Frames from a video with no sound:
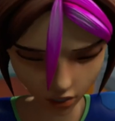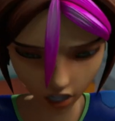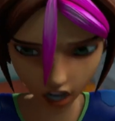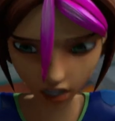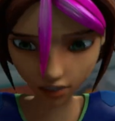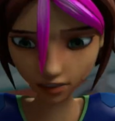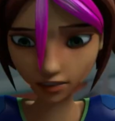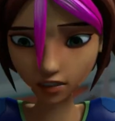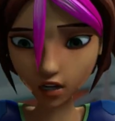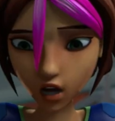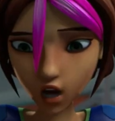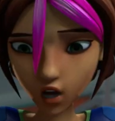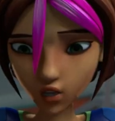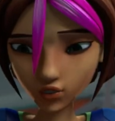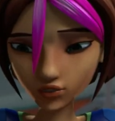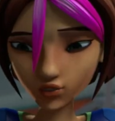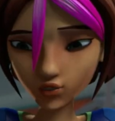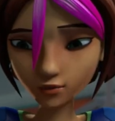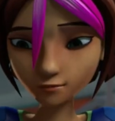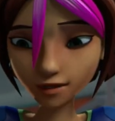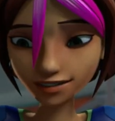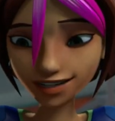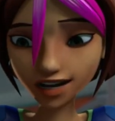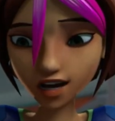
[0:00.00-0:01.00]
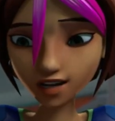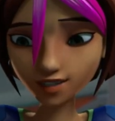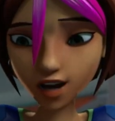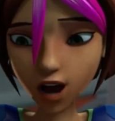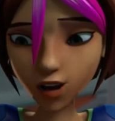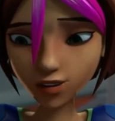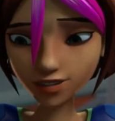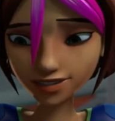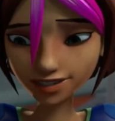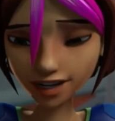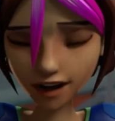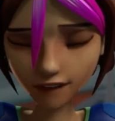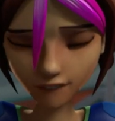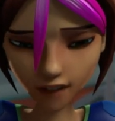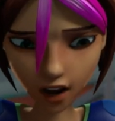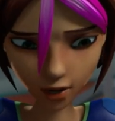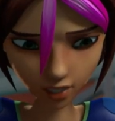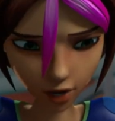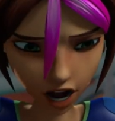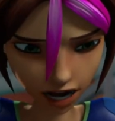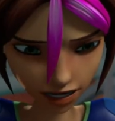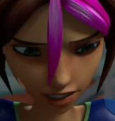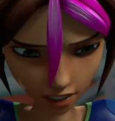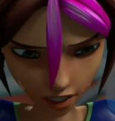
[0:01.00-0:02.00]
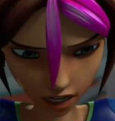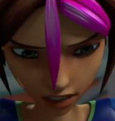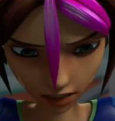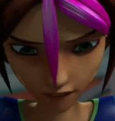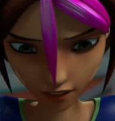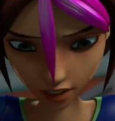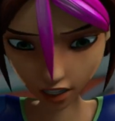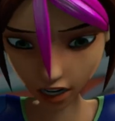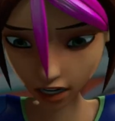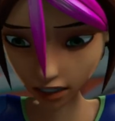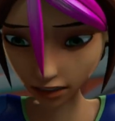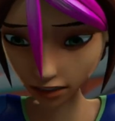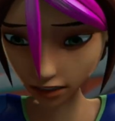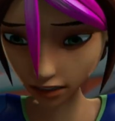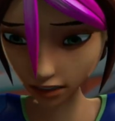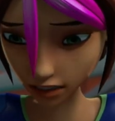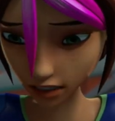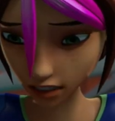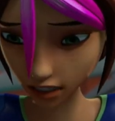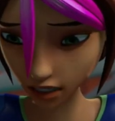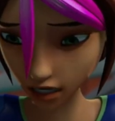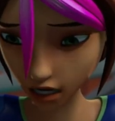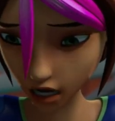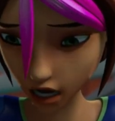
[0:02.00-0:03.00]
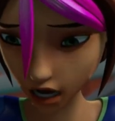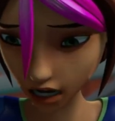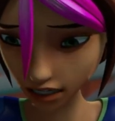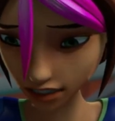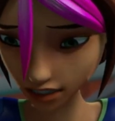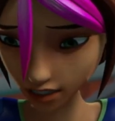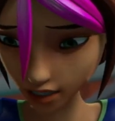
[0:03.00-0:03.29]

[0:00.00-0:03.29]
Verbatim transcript: There's got to be a scientific reason for this. I